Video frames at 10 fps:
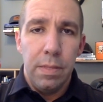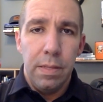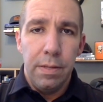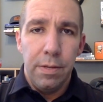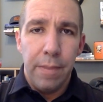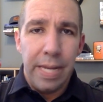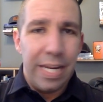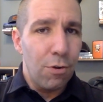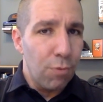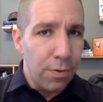you may need
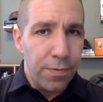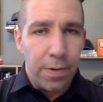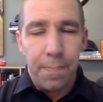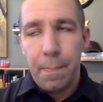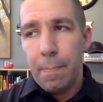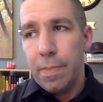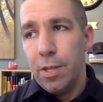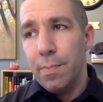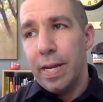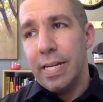a roofer,
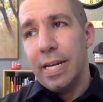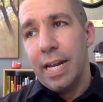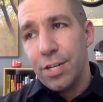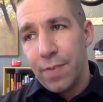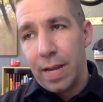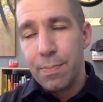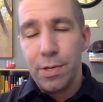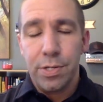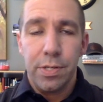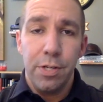you might need an HVAC
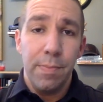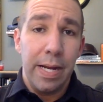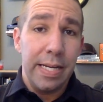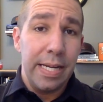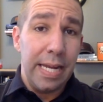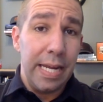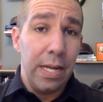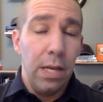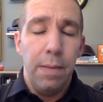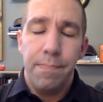person, you might need
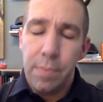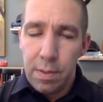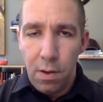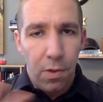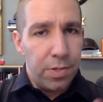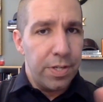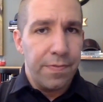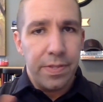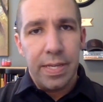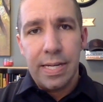all these
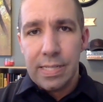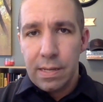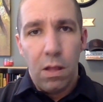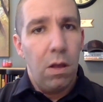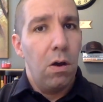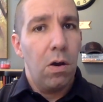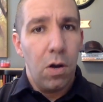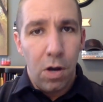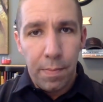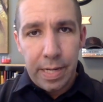different things.
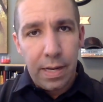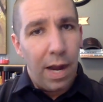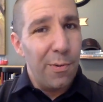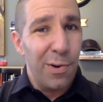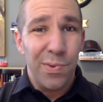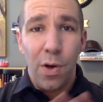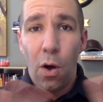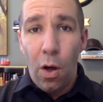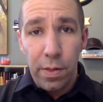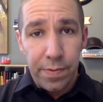Call me. I work with
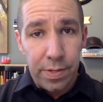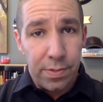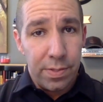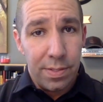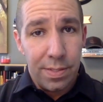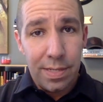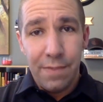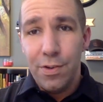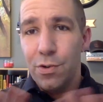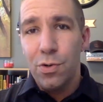all of those. If
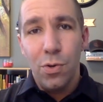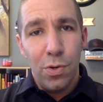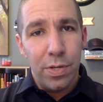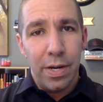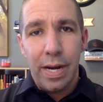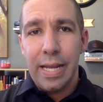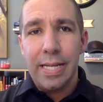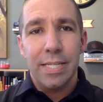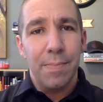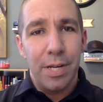you Google, you're going to get
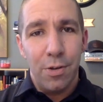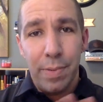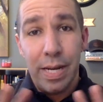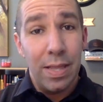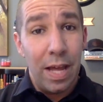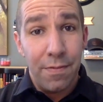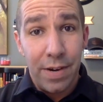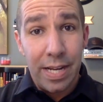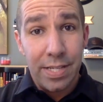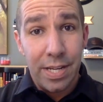somebody who paid a lot for
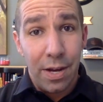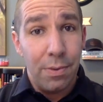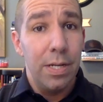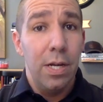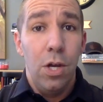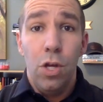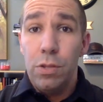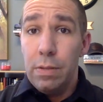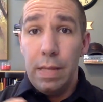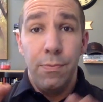SEO,
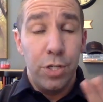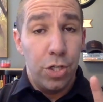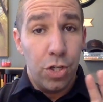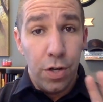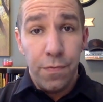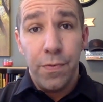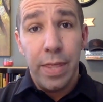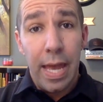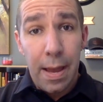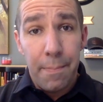which is good for
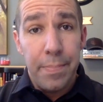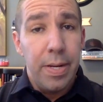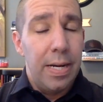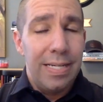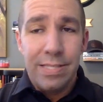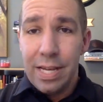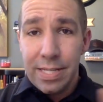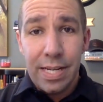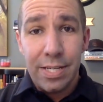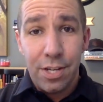them. Doesn't
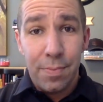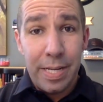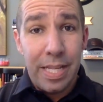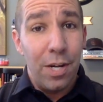necessarily mean they